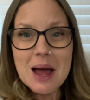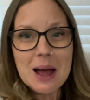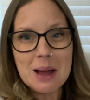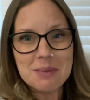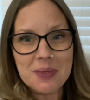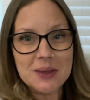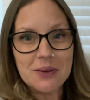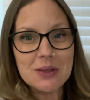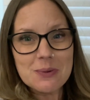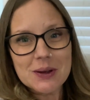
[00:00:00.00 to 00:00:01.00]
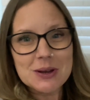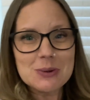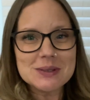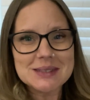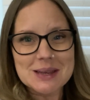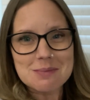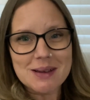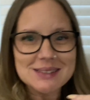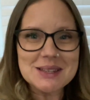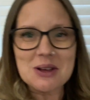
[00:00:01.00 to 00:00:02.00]
I'm not the only one who is seeing
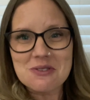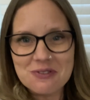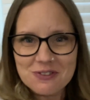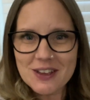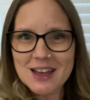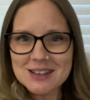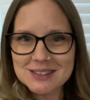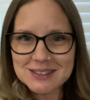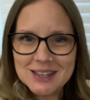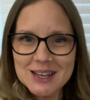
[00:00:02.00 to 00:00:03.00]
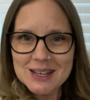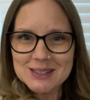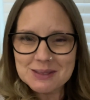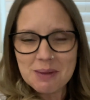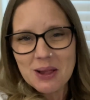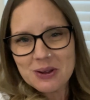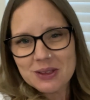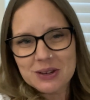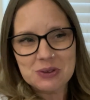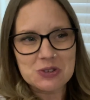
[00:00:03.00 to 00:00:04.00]
myself as smaller
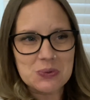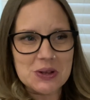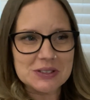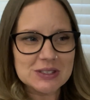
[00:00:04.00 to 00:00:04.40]
than usual.